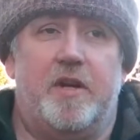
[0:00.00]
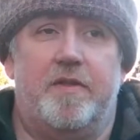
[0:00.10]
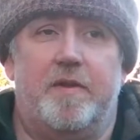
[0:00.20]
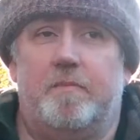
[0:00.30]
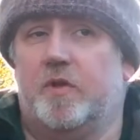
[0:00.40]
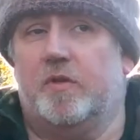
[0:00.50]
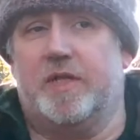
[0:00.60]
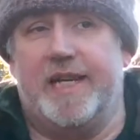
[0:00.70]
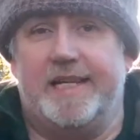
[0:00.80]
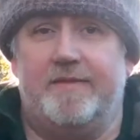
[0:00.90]
on them
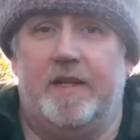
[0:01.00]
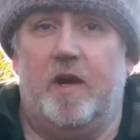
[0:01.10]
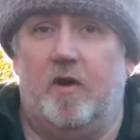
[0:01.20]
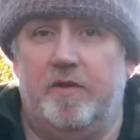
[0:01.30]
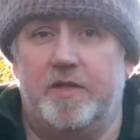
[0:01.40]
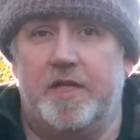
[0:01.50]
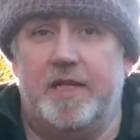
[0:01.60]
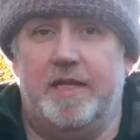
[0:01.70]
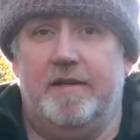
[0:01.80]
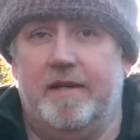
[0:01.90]
successfully
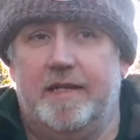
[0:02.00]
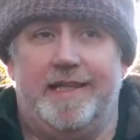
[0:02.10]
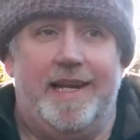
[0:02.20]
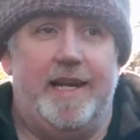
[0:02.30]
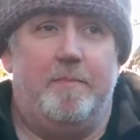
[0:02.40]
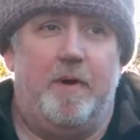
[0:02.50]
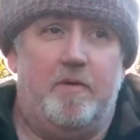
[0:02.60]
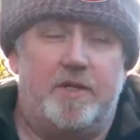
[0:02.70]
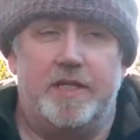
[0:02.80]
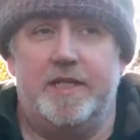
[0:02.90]
hunting a deer,
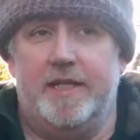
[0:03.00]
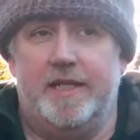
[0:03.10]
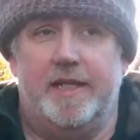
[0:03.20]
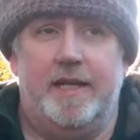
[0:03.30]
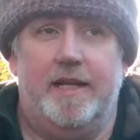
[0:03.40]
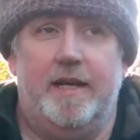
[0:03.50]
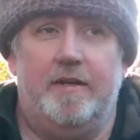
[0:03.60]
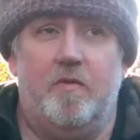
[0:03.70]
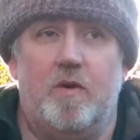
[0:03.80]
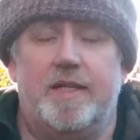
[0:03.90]
processing a deer. I
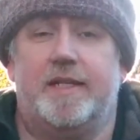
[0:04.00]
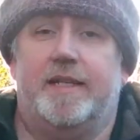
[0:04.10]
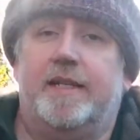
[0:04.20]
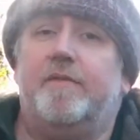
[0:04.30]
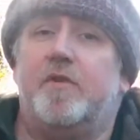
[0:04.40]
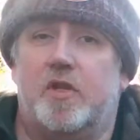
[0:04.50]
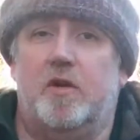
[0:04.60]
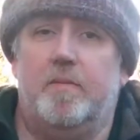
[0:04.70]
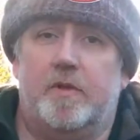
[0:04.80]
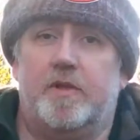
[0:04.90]
don't want to give
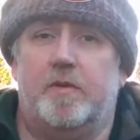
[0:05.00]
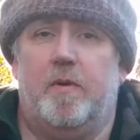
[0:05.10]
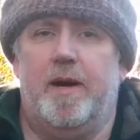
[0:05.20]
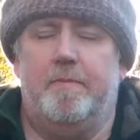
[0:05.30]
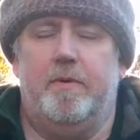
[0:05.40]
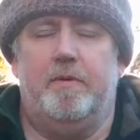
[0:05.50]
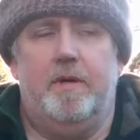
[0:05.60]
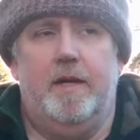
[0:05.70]
too much away, but